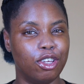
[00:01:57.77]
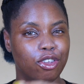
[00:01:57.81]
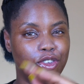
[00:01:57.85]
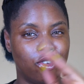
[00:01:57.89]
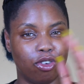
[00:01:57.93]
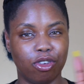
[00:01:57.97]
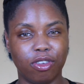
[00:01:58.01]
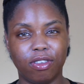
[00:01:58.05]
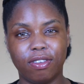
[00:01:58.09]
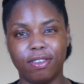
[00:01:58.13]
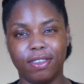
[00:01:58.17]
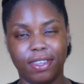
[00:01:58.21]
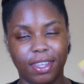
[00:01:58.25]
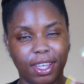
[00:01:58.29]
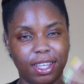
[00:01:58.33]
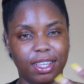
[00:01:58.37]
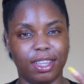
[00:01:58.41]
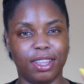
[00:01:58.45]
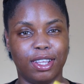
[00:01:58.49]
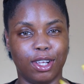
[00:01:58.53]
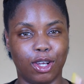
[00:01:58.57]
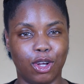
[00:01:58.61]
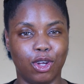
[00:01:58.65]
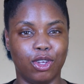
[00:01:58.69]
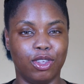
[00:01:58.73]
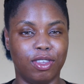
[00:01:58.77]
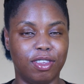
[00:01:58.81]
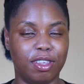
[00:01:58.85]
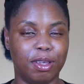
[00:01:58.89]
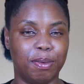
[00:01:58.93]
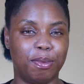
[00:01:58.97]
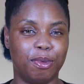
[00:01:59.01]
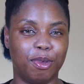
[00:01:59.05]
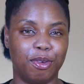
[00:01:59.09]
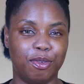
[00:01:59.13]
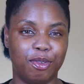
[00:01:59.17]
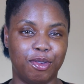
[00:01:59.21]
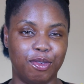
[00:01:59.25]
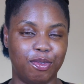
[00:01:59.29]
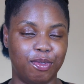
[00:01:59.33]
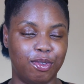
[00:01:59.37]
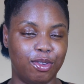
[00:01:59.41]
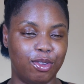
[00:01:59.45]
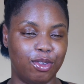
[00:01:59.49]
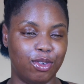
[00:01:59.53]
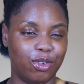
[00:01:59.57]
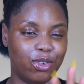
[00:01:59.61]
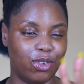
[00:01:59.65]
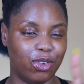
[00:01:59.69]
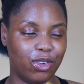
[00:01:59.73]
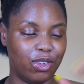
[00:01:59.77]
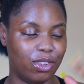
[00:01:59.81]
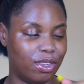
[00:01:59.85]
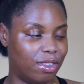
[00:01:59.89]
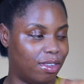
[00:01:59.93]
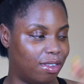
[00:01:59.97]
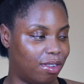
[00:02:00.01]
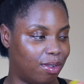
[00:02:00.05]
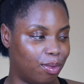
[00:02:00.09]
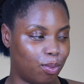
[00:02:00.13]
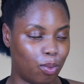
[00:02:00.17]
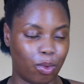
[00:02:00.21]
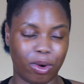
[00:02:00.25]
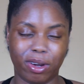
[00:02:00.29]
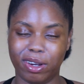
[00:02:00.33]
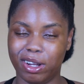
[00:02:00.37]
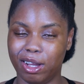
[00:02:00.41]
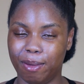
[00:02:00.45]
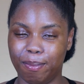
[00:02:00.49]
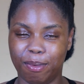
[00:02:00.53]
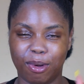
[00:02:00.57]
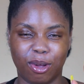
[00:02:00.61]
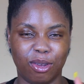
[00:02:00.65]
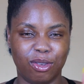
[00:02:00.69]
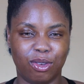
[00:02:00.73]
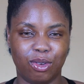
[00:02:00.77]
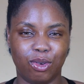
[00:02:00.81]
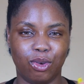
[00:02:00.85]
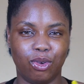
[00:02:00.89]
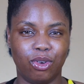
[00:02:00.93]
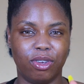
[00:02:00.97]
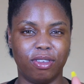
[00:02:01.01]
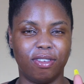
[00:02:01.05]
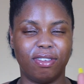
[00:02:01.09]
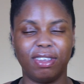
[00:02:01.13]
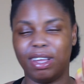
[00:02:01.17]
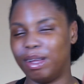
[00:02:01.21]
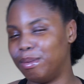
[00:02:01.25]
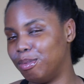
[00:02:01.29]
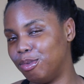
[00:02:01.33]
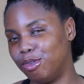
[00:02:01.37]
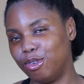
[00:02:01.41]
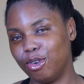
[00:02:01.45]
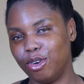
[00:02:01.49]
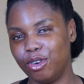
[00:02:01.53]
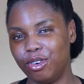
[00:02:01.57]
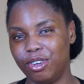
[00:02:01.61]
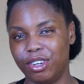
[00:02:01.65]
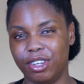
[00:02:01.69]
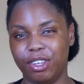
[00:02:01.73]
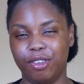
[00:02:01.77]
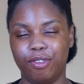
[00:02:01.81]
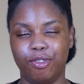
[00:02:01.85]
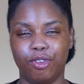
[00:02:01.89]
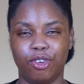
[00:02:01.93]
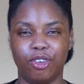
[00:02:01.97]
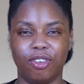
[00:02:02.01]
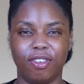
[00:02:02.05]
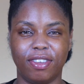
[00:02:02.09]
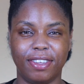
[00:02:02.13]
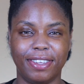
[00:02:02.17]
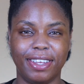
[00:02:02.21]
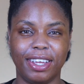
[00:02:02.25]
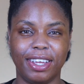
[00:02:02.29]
Just get the concept of this video, don't worry about the noise. I'm sorry if you're using